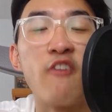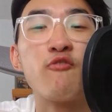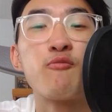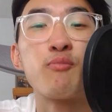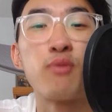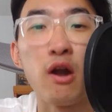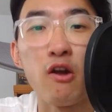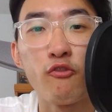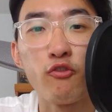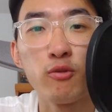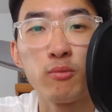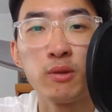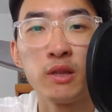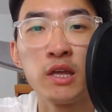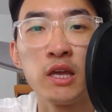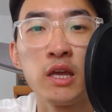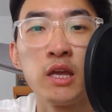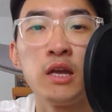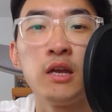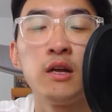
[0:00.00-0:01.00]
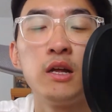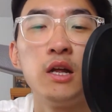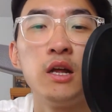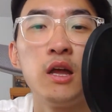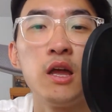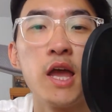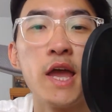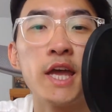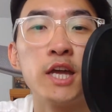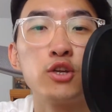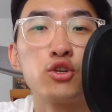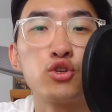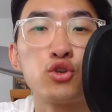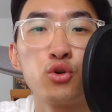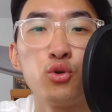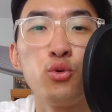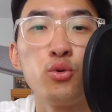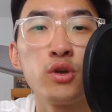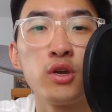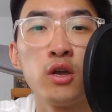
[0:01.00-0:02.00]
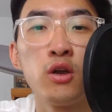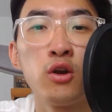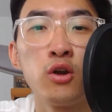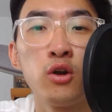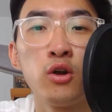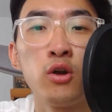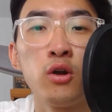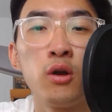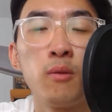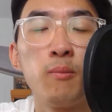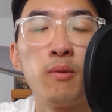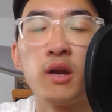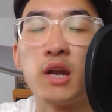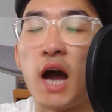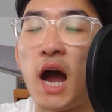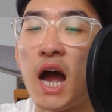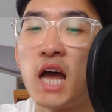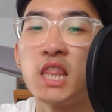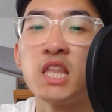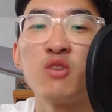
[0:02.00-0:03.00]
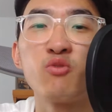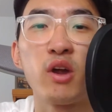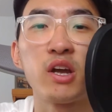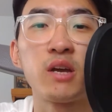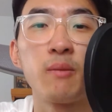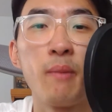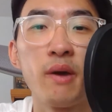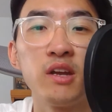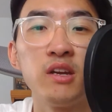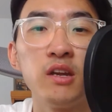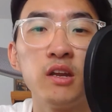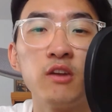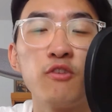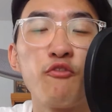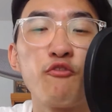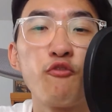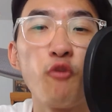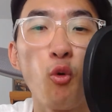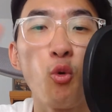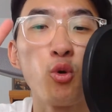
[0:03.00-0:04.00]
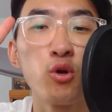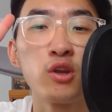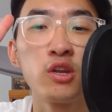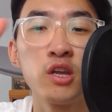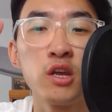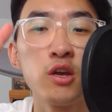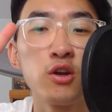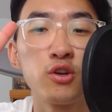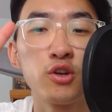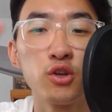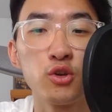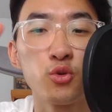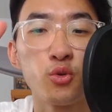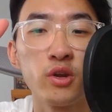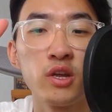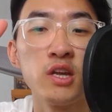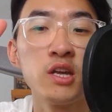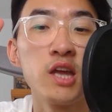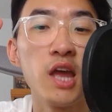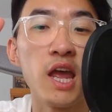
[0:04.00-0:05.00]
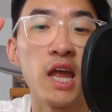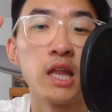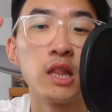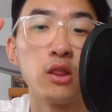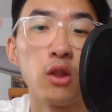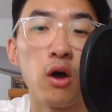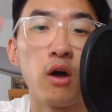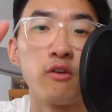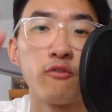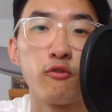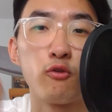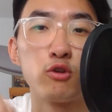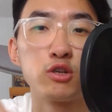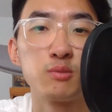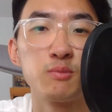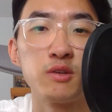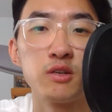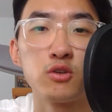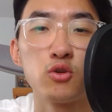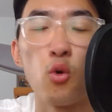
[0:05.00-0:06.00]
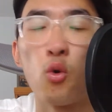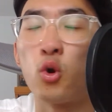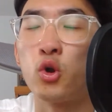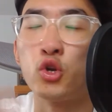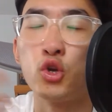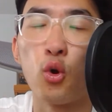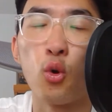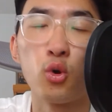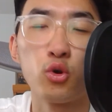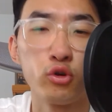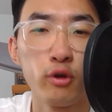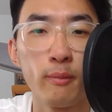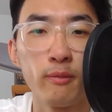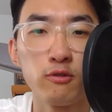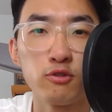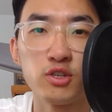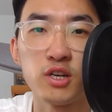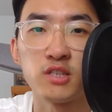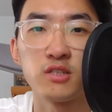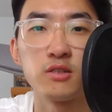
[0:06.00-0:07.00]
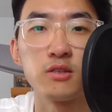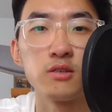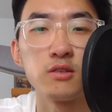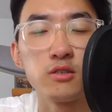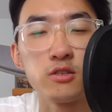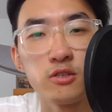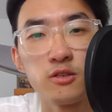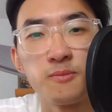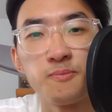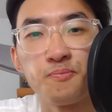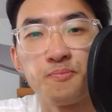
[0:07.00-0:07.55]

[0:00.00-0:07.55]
preferably a 2-year, but highly recommended 4-year degree in law enforcement or criminal justice.